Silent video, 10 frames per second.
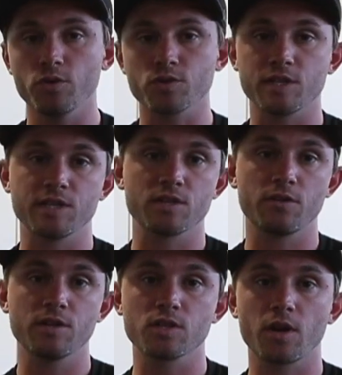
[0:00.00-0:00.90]
There's links
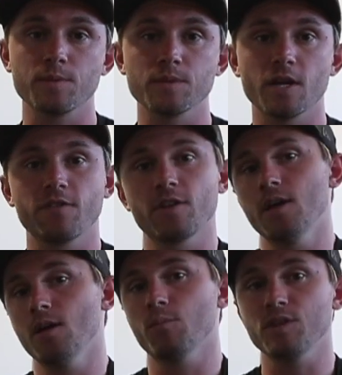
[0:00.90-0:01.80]
to their Instagram and stuff.
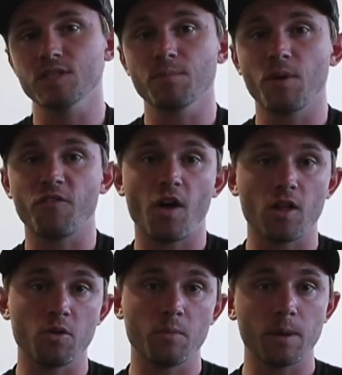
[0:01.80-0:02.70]
Please give them a
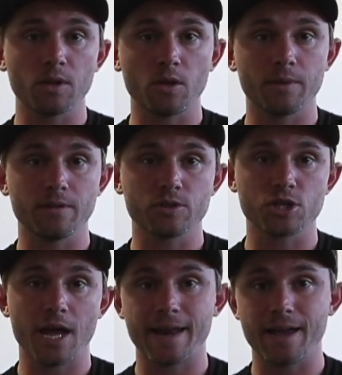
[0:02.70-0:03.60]
follow, maybe a little bit of a
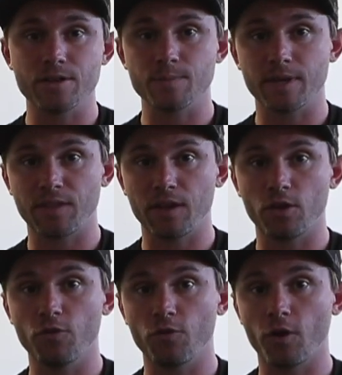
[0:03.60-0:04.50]
shout out as a big
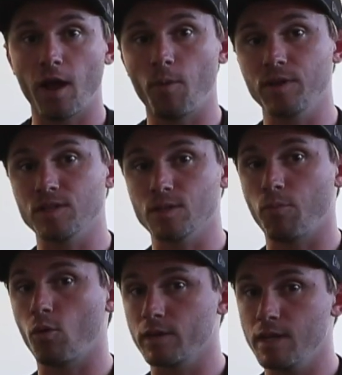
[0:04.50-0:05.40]
thank you for helping
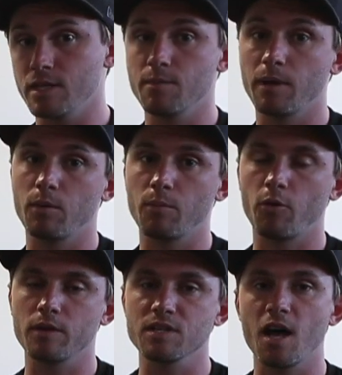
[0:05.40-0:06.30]
support this and be able to
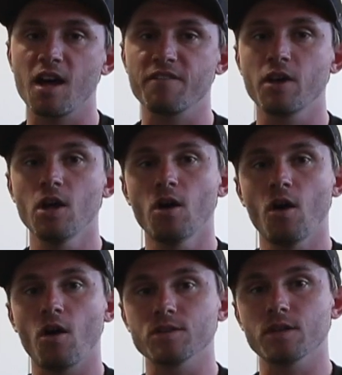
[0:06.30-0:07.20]
pull this off.
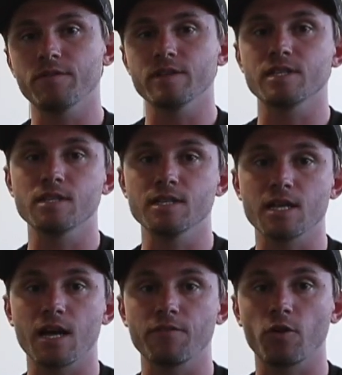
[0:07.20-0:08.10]
Also Vista
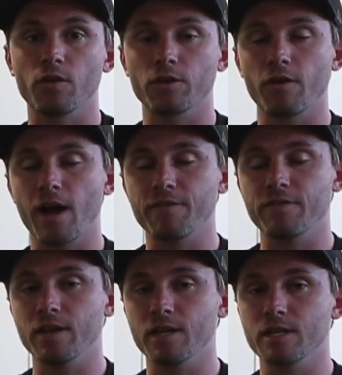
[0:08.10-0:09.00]
Design for all the
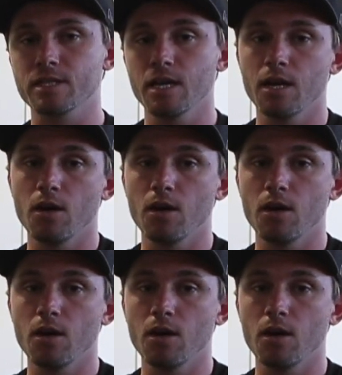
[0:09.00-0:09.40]
graphics,